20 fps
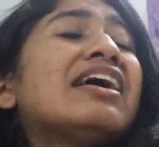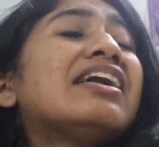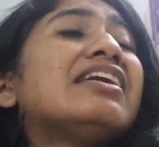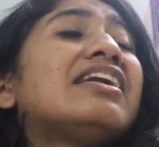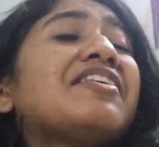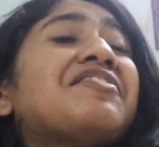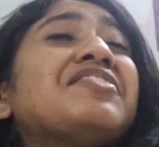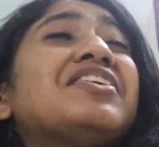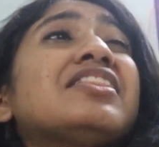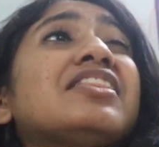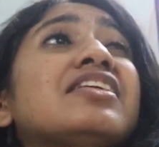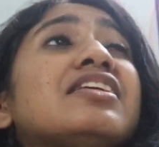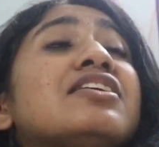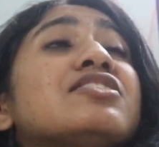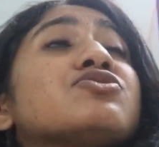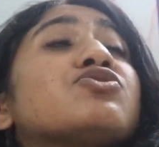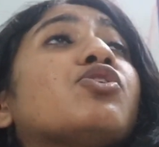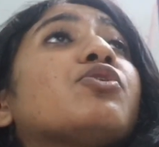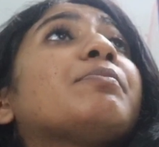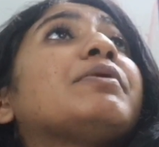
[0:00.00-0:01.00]
Definitely
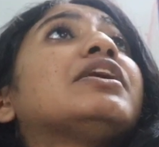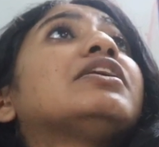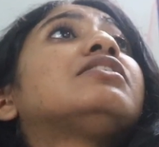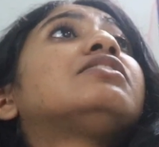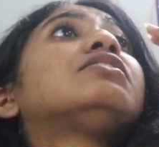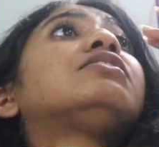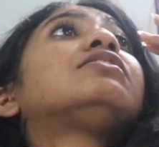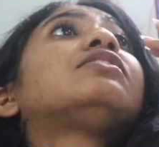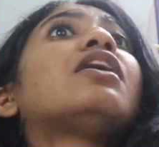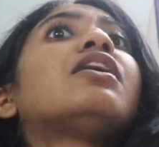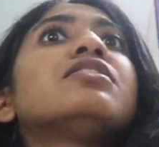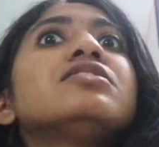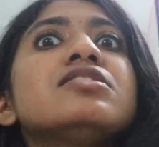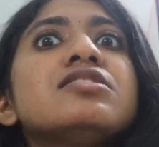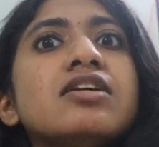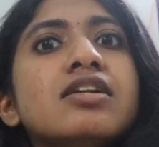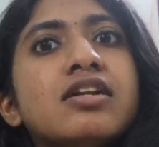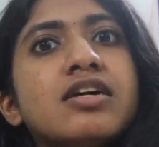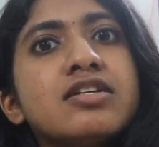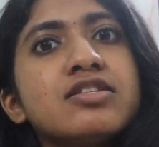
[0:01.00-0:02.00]
there's going to be
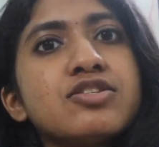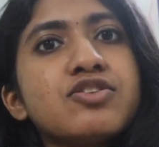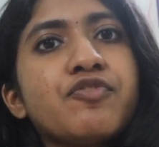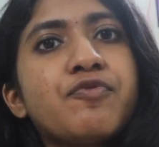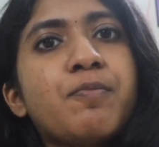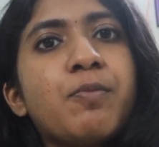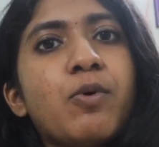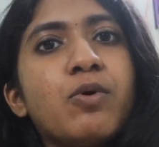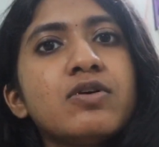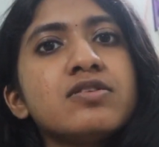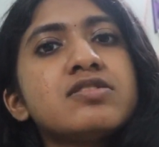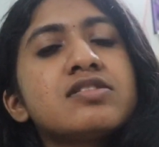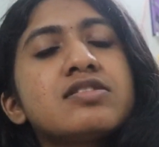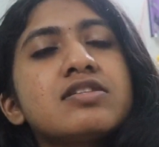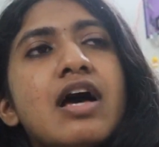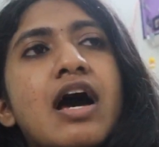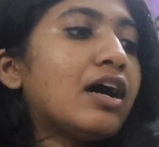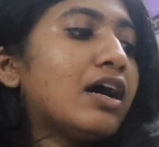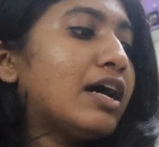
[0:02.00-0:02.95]
tons and tons of posts.